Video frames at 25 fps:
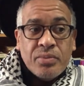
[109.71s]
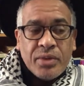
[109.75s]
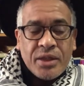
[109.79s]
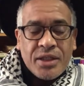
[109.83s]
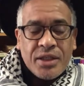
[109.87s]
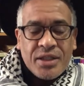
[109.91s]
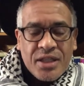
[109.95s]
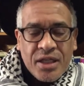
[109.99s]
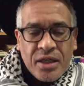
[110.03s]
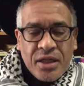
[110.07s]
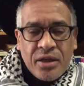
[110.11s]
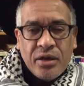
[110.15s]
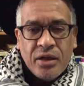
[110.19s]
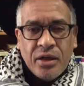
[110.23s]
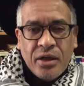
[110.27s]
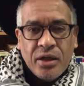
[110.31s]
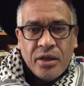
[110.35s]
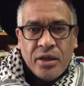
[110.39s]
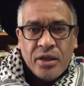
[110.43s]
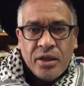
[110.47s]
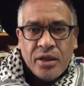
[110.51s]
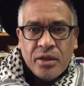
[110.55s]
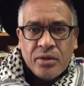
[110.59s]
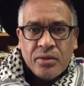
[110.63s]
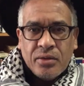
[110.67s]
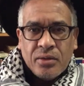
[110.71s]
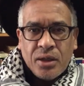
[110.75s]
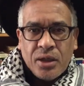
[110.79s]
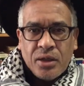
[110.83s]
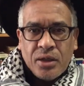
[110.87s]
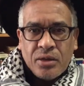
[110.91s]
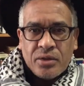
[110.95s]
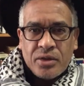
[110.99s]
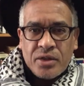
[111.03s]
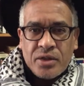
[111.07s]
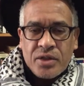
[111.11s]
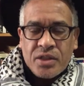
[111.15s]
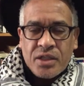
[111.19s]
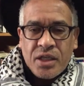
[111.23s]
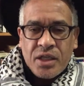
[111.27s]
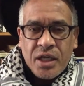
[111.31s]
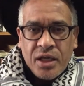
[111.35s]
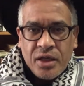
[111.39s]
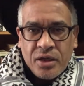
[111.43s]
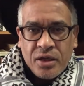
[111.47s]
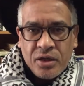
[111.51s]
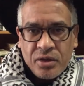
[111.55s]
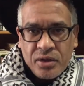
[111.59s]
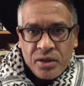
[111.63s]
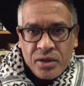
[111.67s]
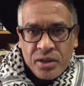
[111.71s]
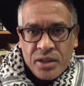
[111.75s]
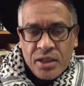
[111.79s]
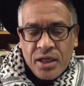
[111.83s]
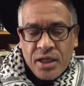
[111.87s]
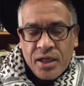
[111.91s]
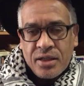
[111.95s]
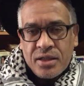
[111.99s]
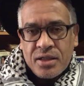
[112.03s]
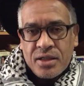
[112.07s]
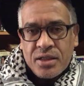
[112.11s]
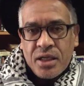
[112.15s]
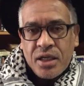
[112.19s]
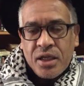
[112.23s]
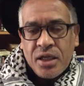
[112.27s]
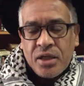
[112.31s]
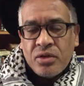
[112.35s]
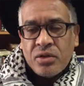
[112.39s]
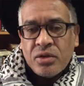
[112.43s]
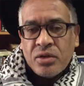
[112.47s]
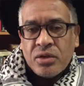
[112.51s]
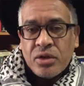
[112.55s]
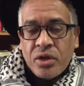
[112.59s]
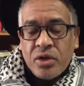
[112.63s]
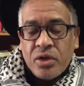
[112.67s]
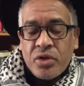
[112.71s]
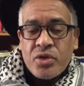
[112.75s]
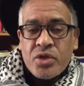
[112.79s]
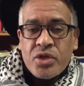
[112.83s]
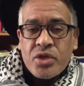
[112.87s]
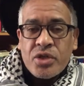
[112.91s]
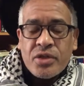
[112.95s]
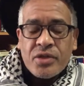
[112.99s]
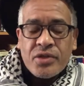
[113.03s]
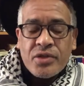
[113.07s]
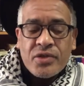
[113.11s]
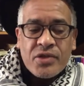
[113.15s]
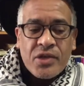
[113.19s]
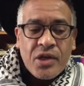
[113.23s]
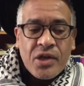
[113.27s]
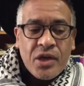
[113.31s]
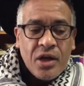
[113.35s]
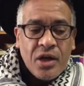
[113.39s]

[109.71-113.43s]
particularly around sacred and sacral notions